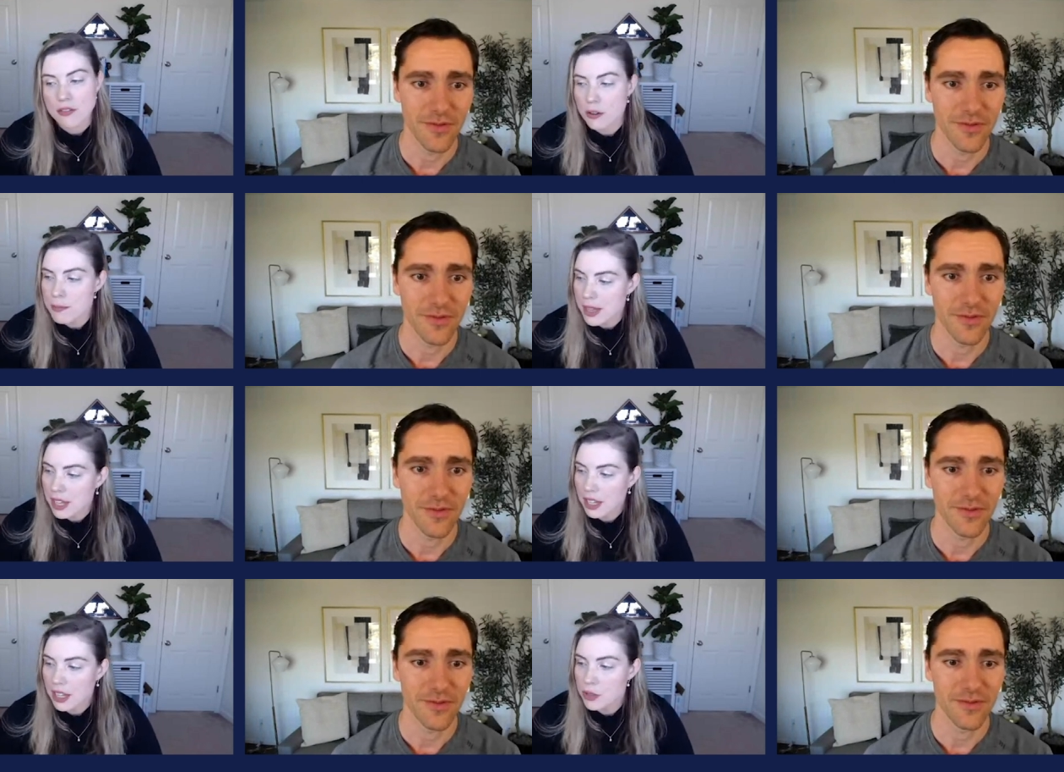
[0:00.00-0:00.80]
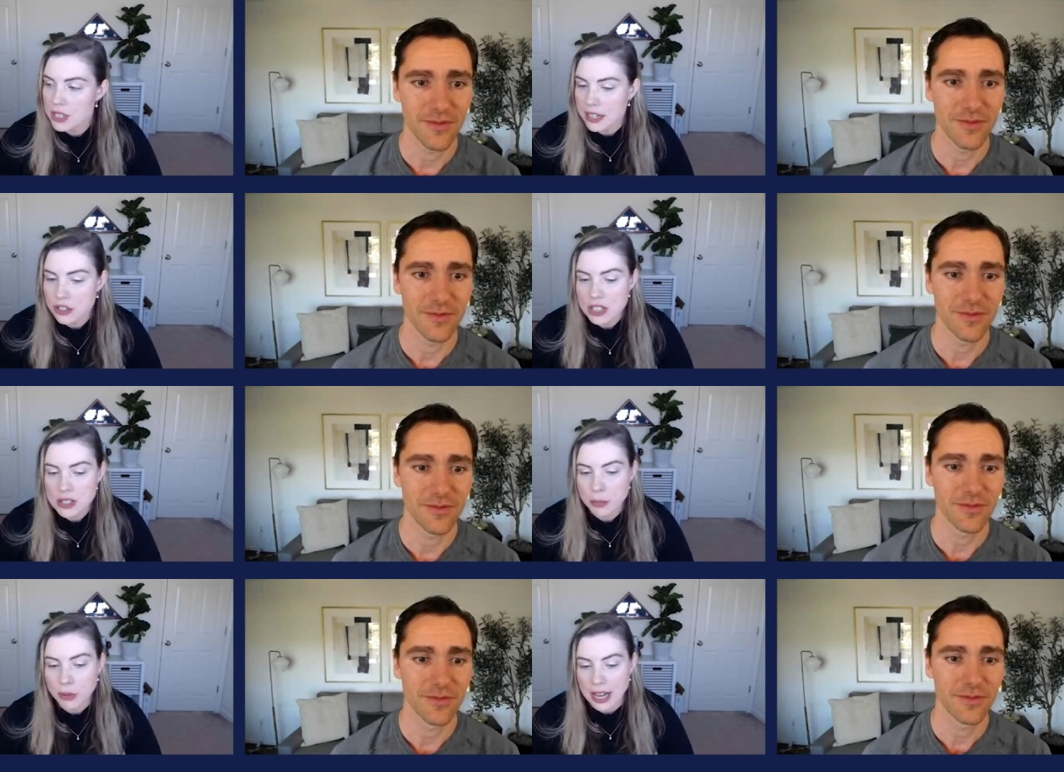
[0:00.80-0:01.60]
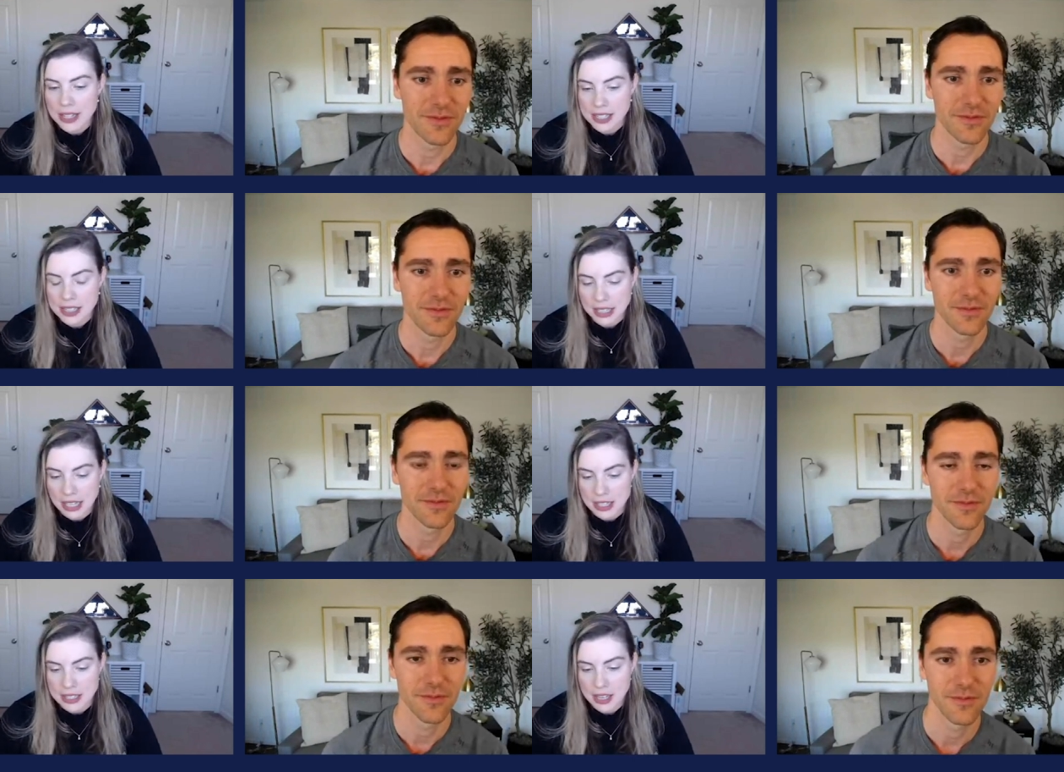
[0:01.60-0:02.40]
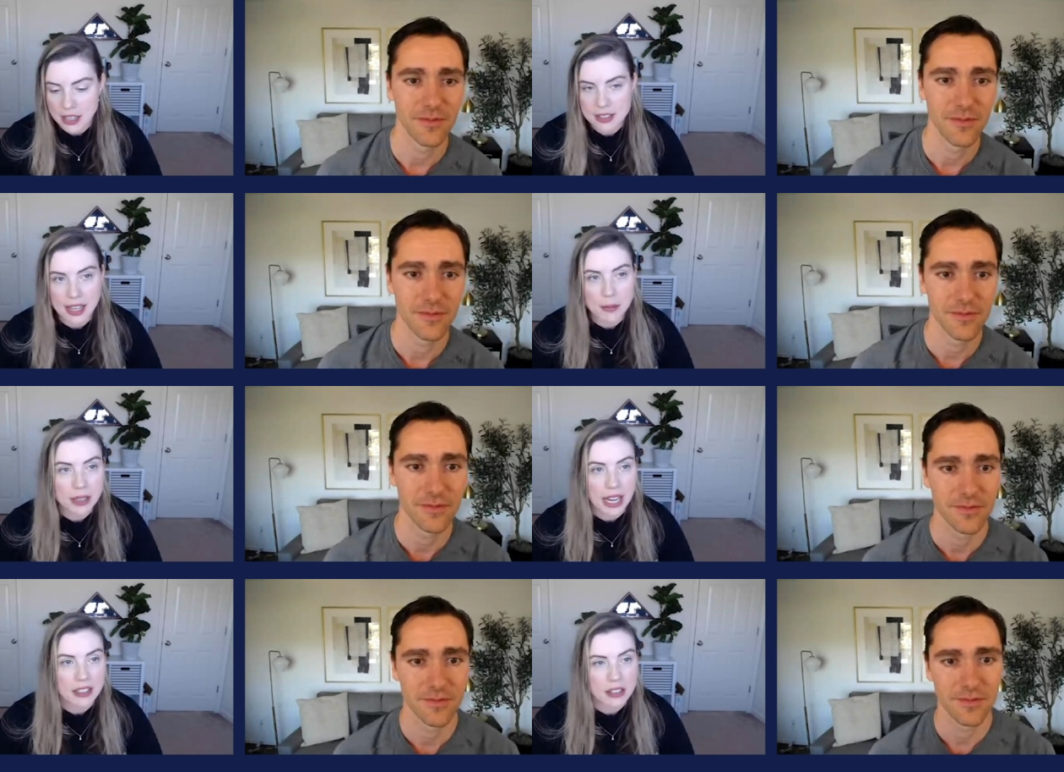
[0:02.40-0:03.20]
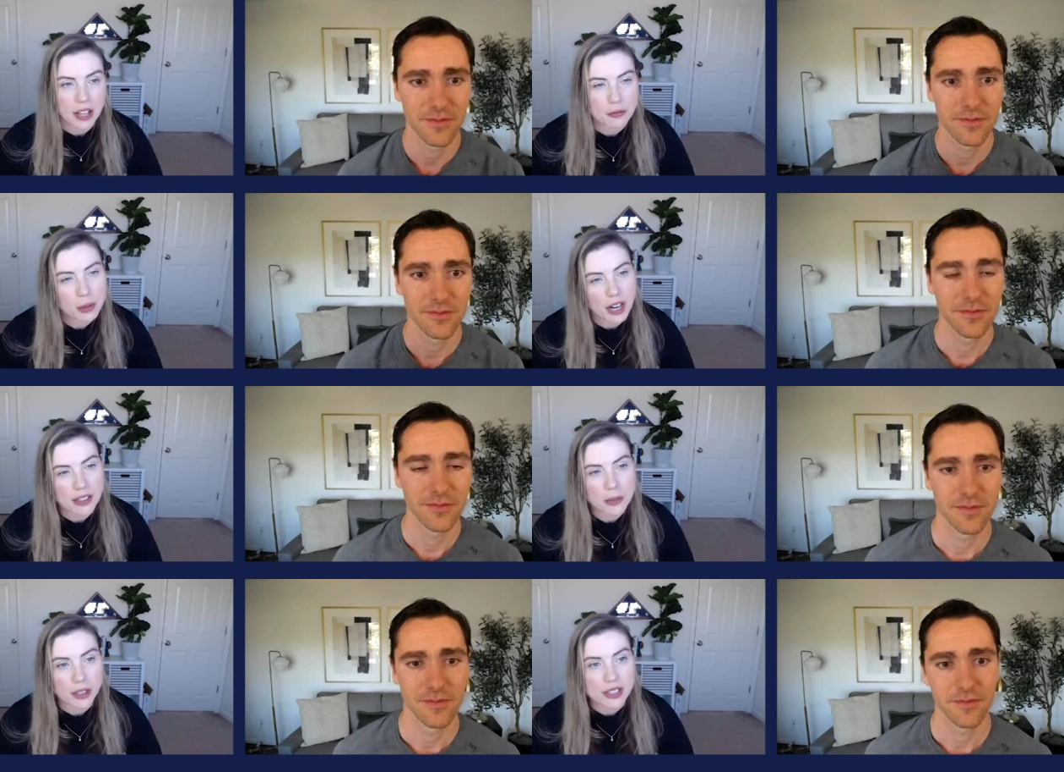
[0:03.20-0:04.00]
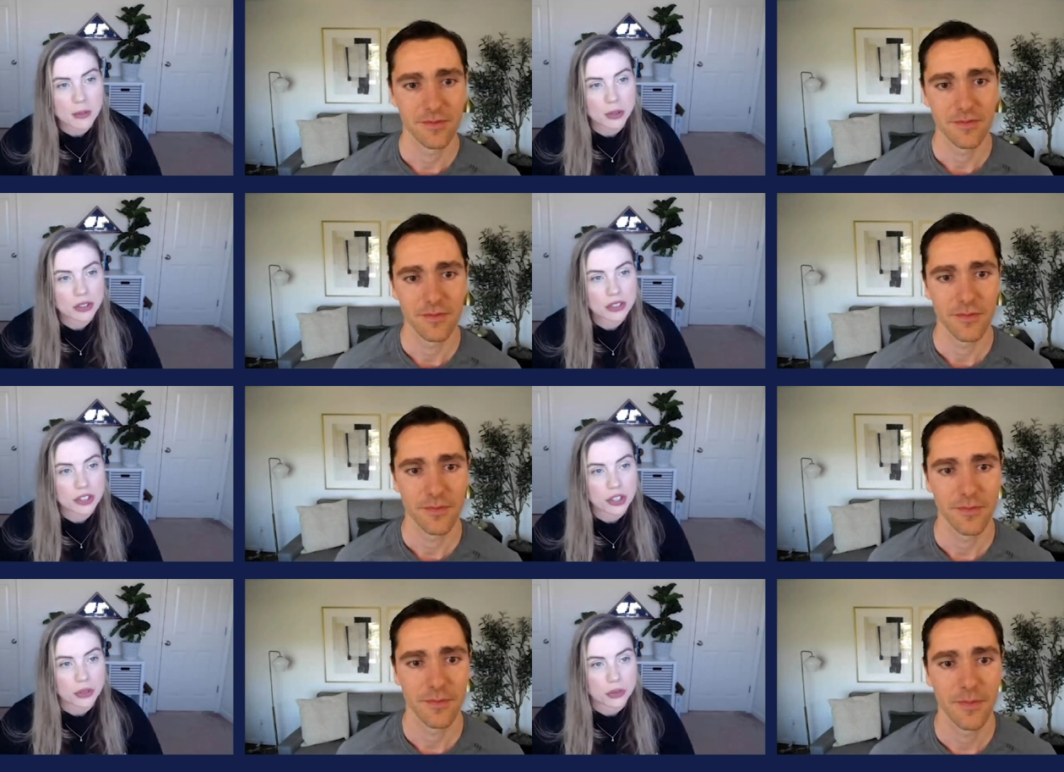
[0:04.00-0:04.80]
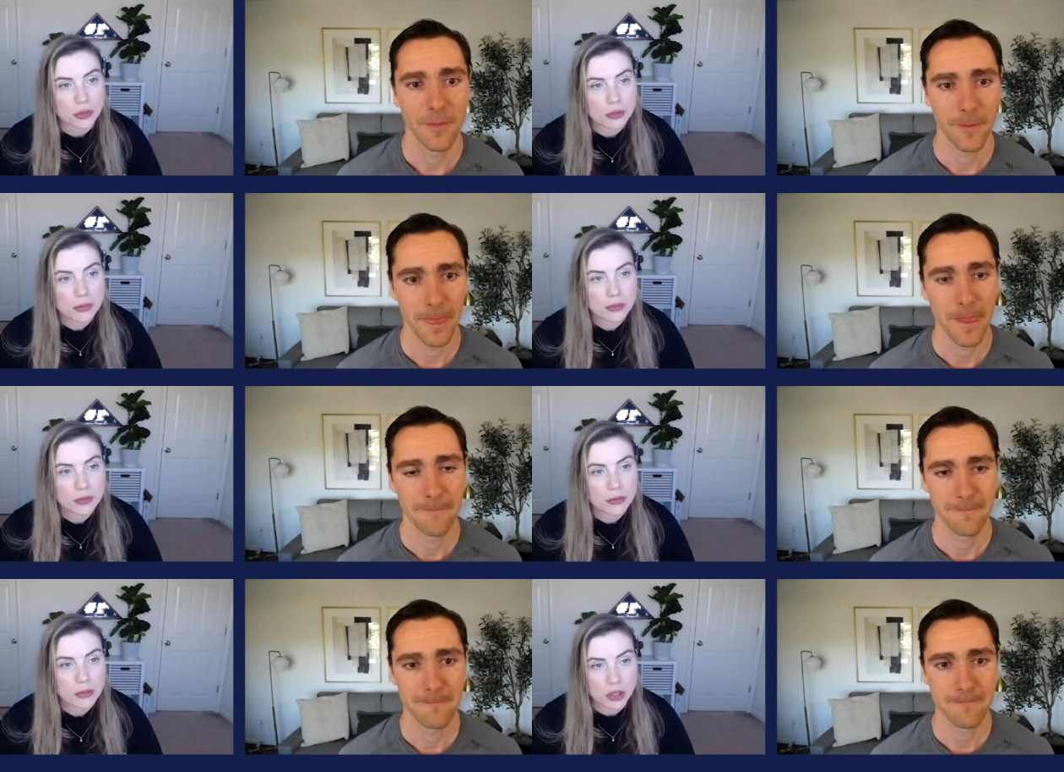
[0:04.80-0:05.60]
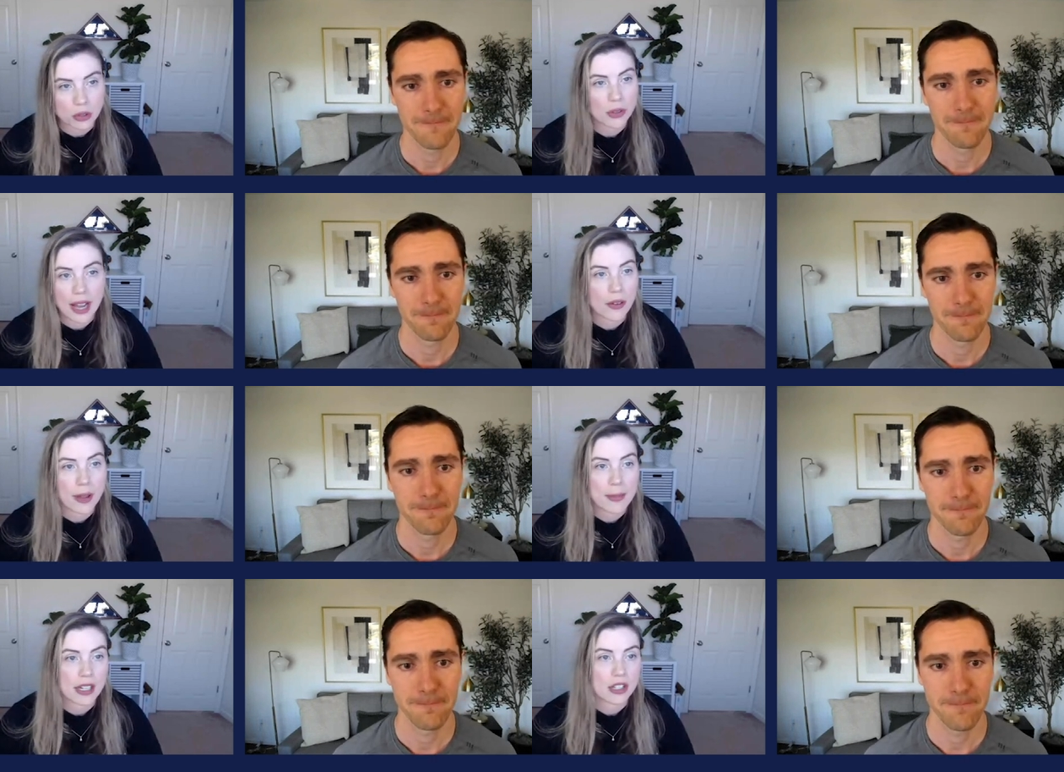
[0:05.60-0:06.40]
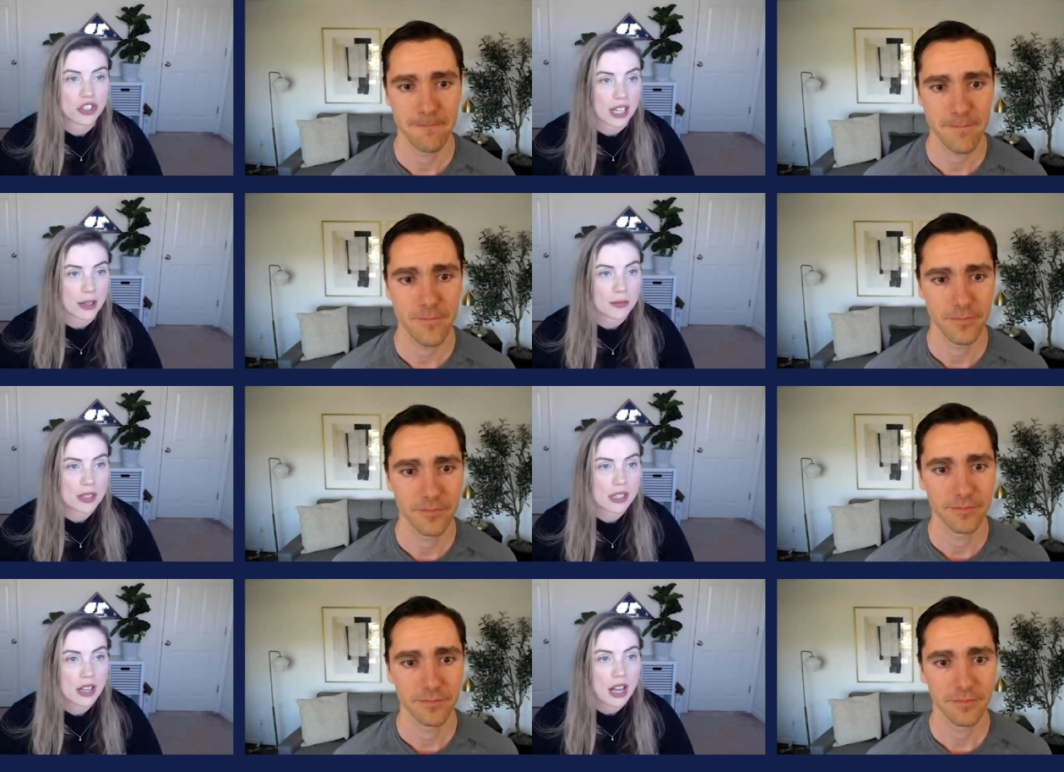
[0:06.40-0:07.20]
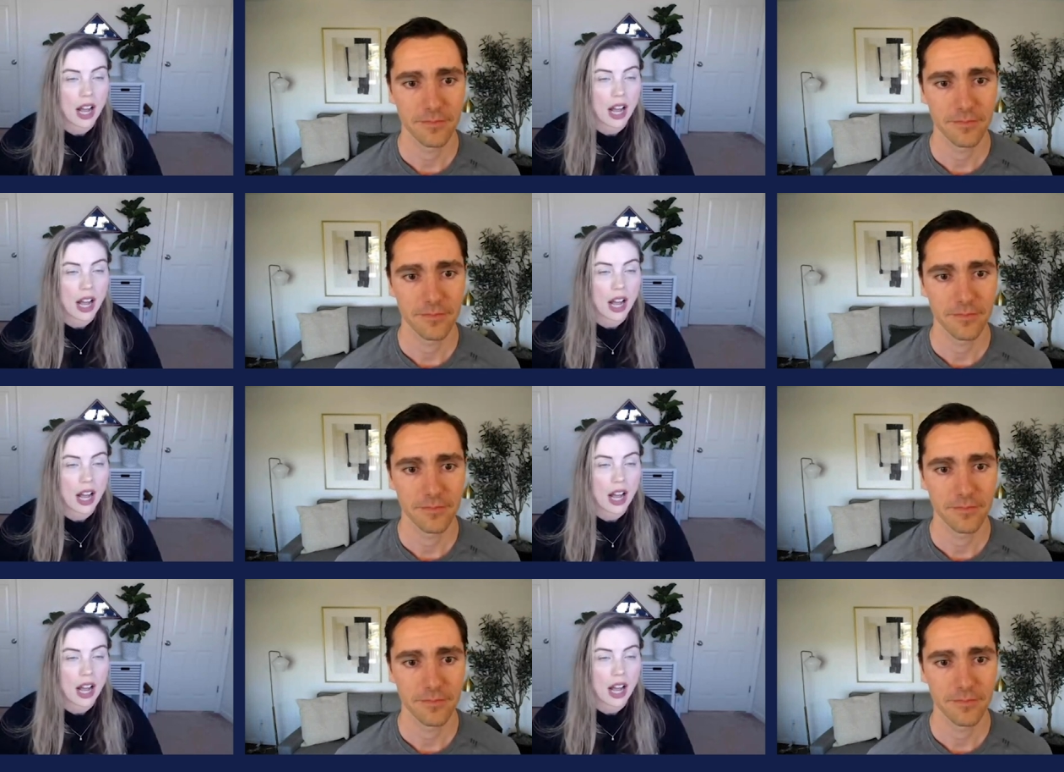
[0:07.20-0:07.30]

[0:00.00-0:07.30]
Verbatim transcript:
Speaker 1: For me, it was actually surprisingly easy because I applied a lot of product principles to, to how I manage teams.